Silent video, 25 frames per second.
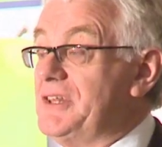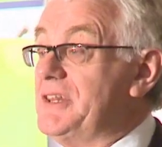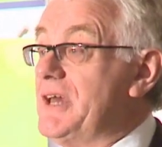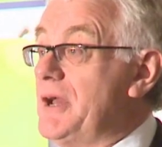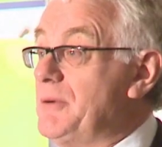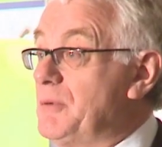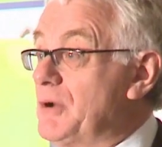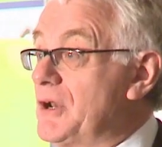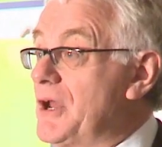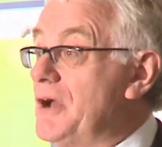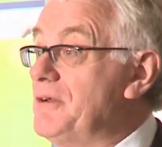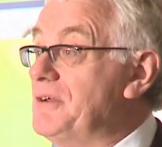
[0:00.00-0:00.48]

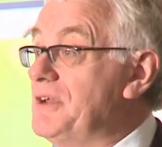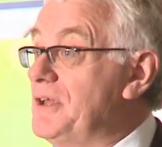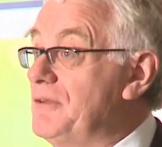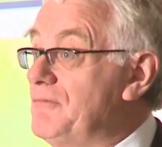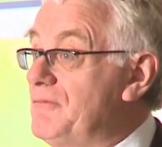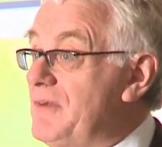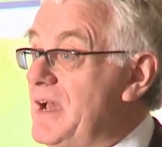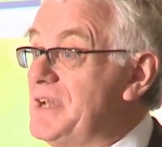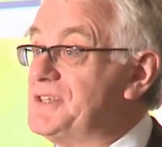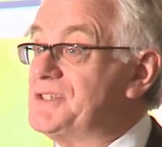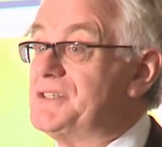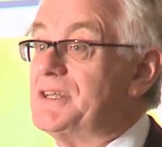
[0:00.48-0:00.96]
They will only
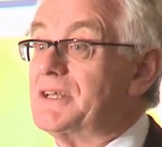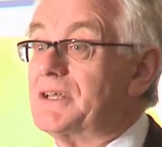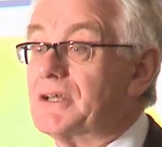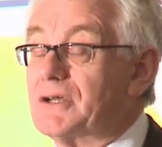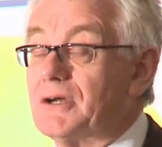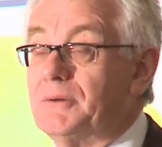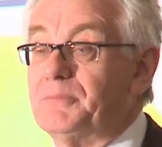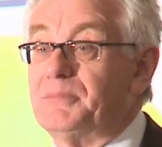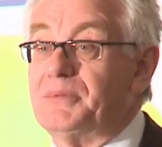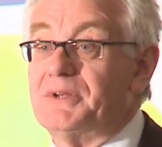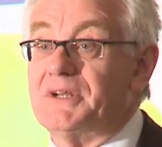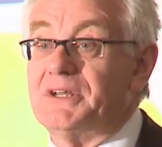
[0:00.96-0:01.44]
invest in
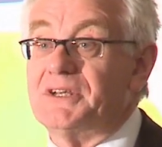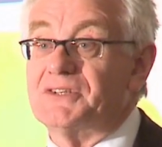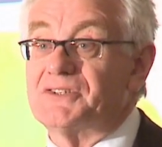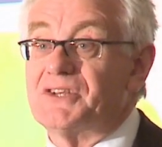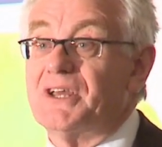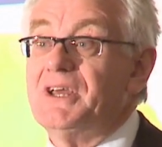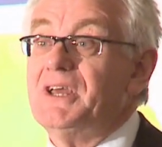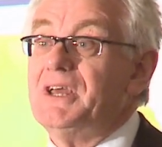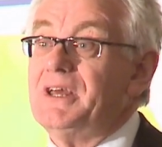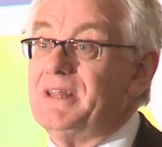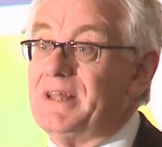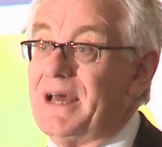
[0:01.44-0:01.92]
companies
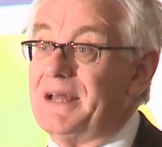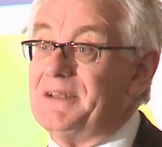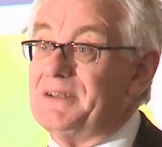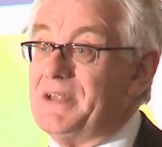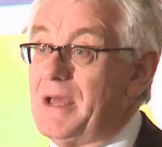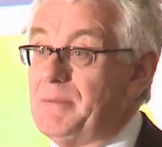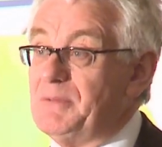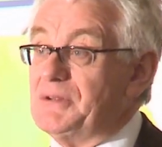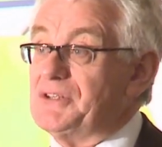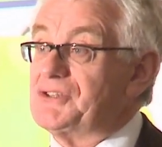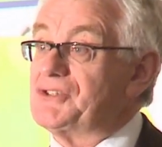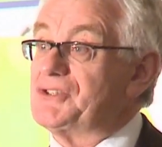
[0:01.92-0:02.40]
that
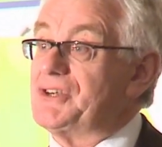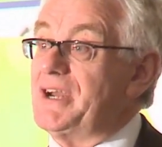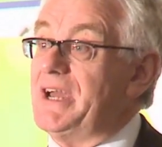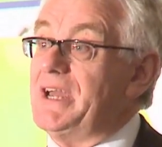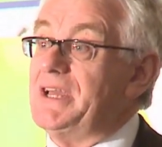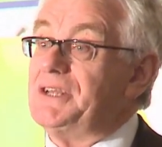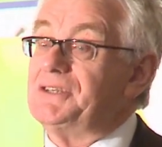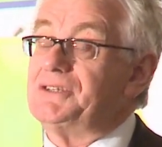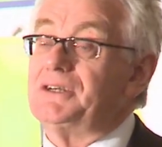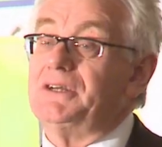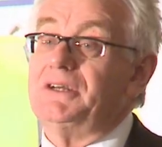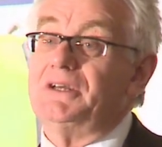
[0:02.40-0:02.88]

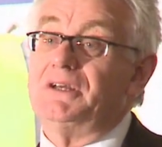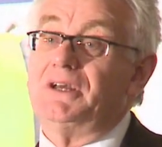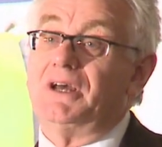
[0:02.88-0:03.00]
demonstrate